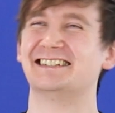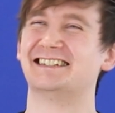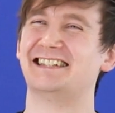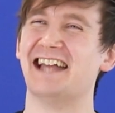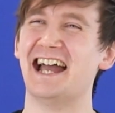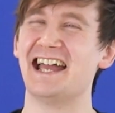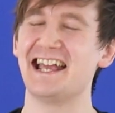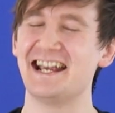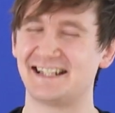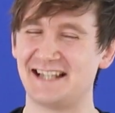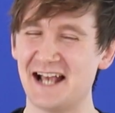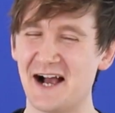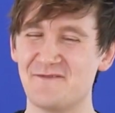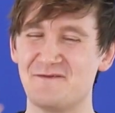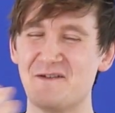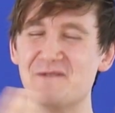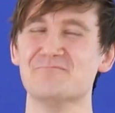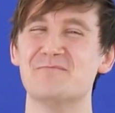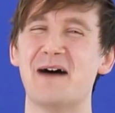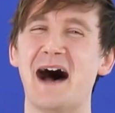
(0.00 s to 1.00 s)
Get
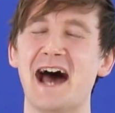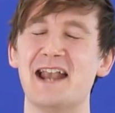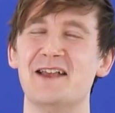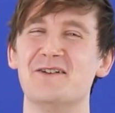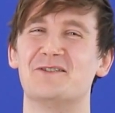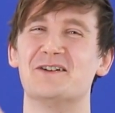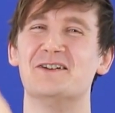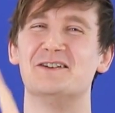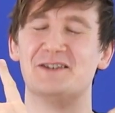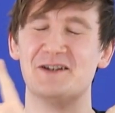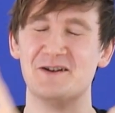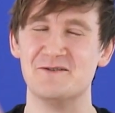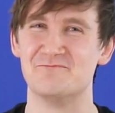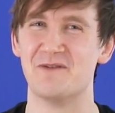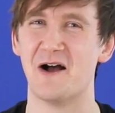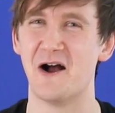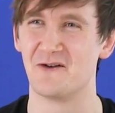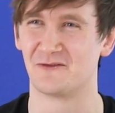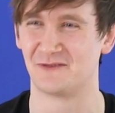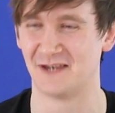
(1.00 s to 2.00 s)
yourself a man who can do
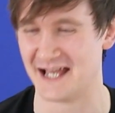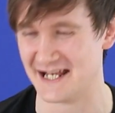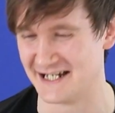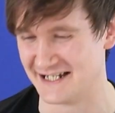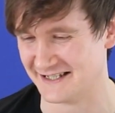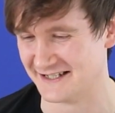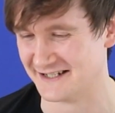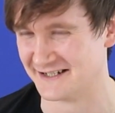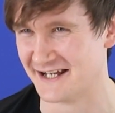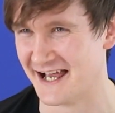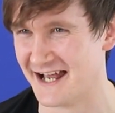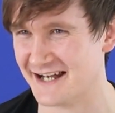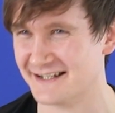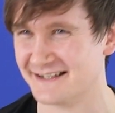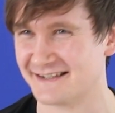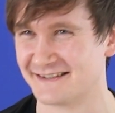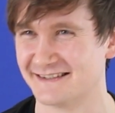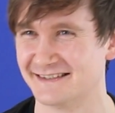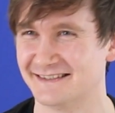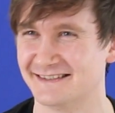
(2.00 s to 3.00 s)
both, ladies and
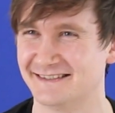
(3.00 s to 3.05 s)
gents.